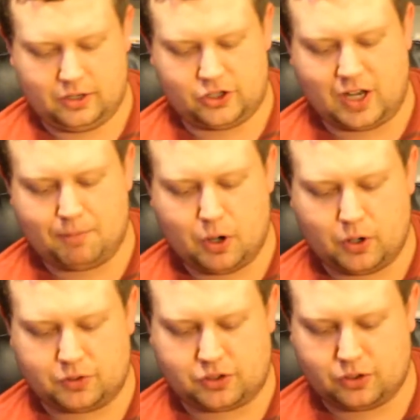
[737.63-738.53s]
Jet
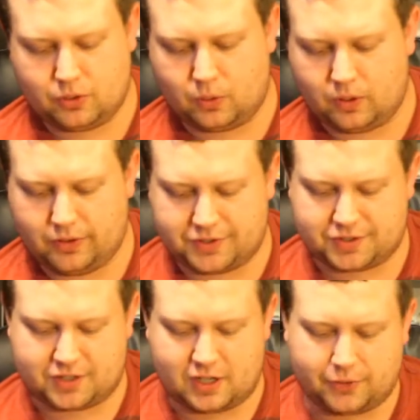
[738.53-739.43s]
Moto 2.
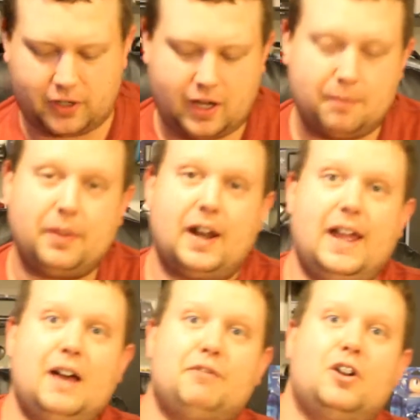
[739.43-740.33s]
This is another game that I
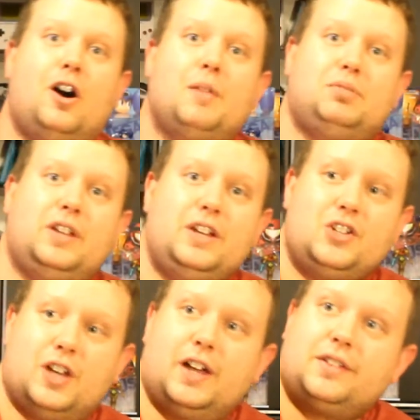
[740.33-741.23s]
have not played
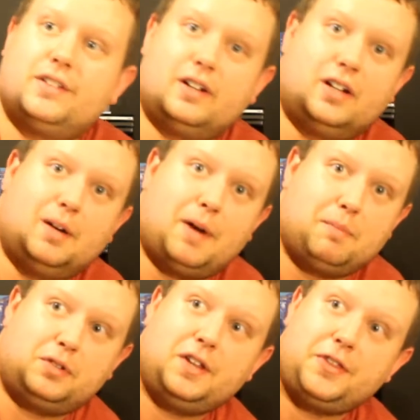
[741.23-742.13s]
yet. I
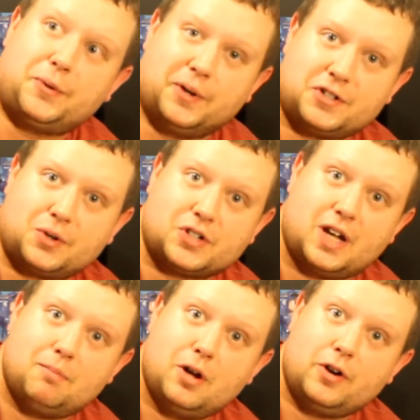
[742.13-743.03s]
played the original
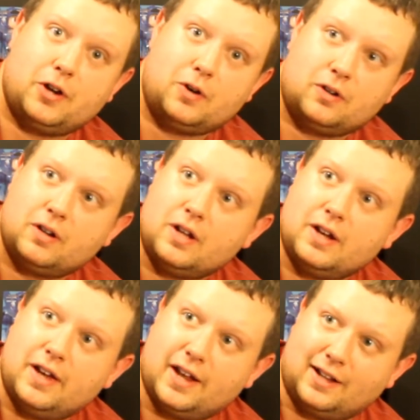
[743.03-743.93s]
Jet Moto,
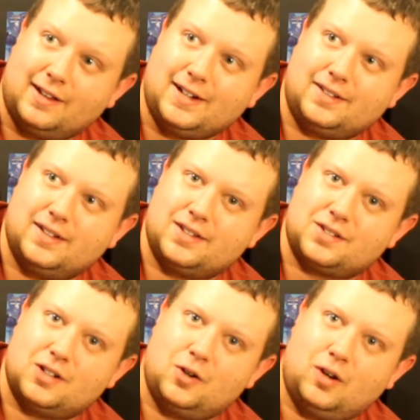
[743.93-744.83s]
and I liked it,
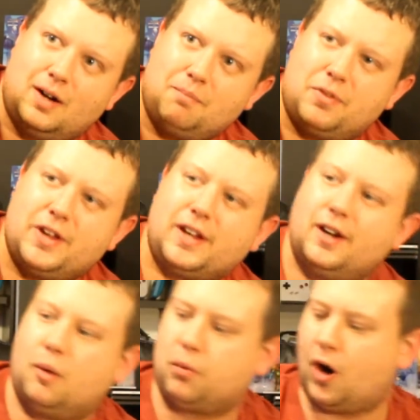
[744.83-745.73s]
so I'm
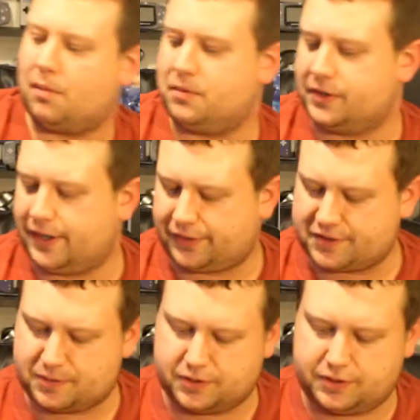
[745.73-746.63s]
thinking I'll probably like
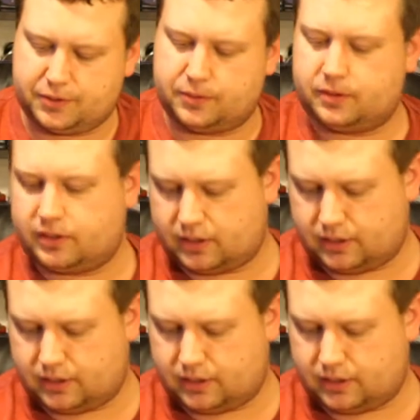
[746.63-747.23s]
this one too,